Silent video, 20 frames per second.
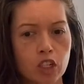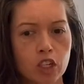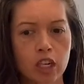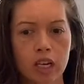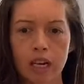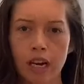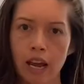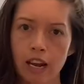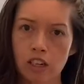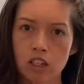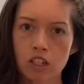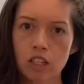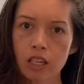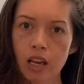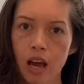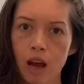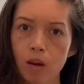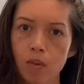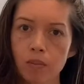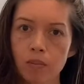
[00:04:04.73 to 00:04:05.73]
it actually
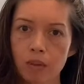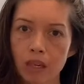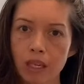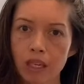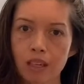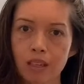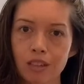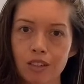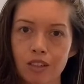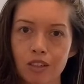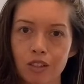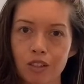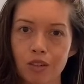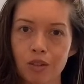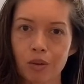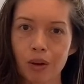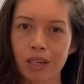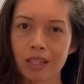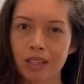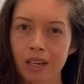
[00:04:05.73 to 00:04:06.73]
helped me to
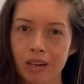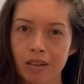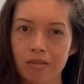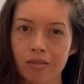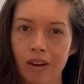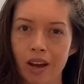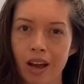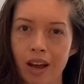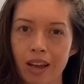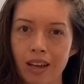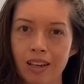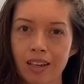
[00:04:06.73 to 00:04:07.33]
identify